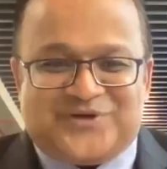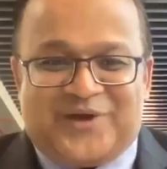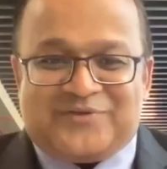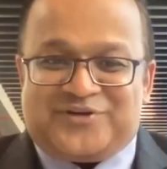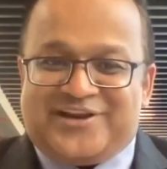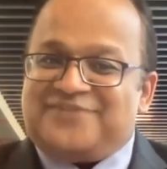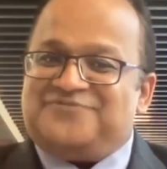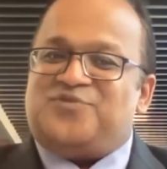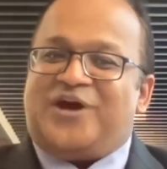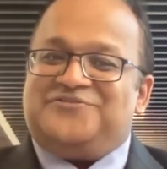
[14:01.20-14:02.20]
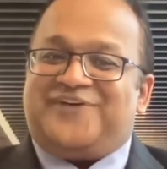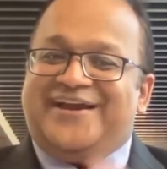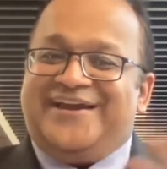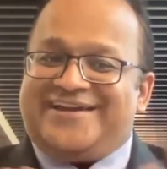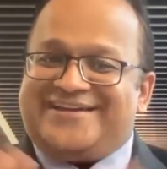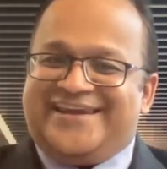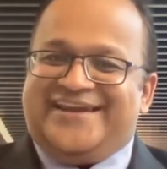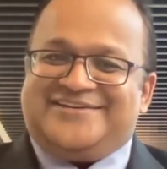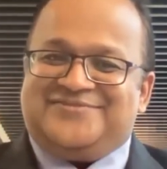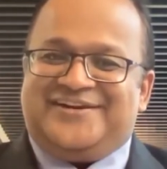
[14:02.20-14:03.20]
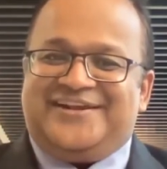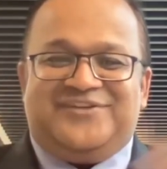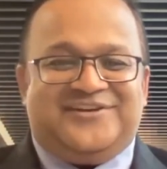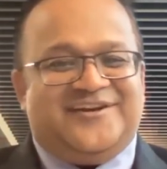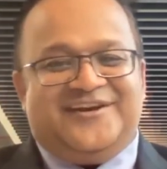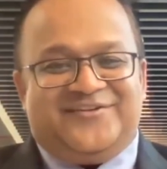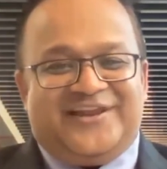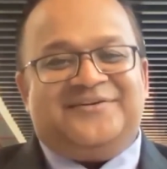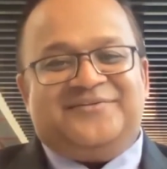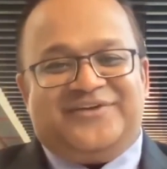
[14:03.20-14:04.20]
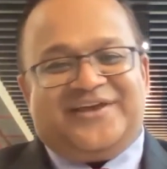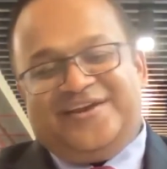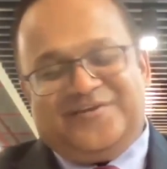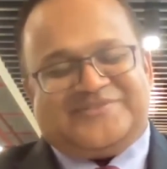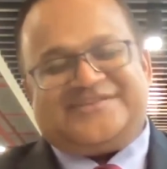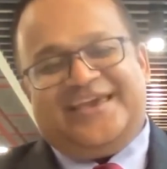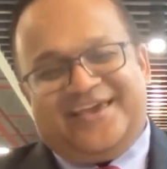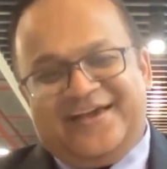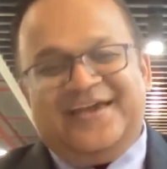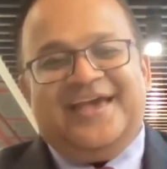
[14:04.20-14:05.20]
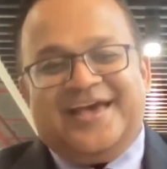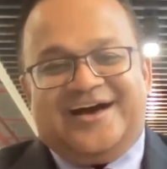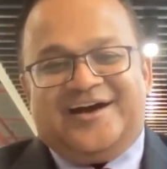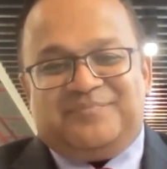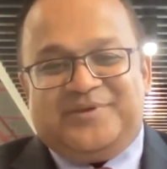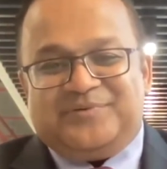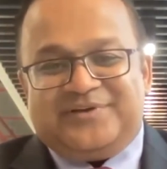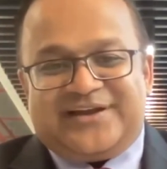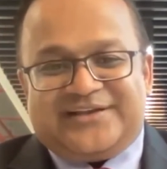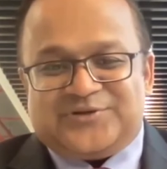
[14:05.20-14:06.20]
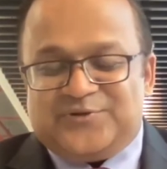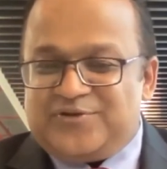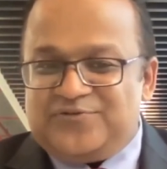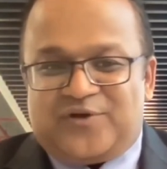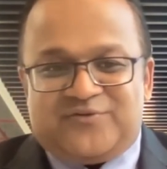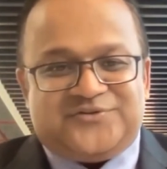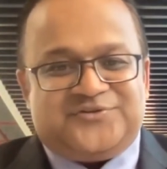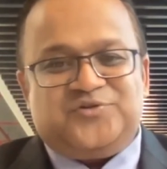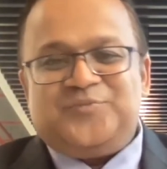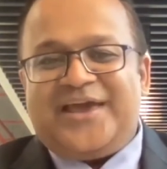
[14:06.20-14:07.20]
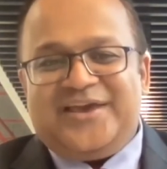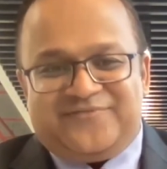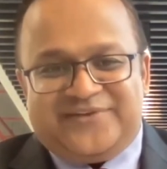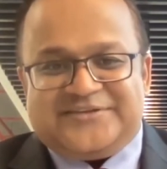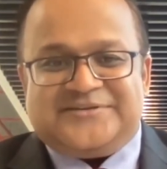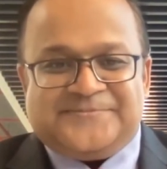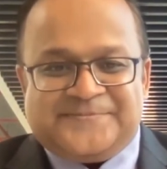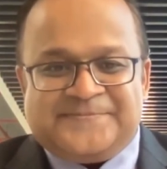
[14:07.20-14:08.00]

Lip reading: well. I would love Wi-Fi and connectivity. We are really missing people touch. So looking forward to the Dubai event.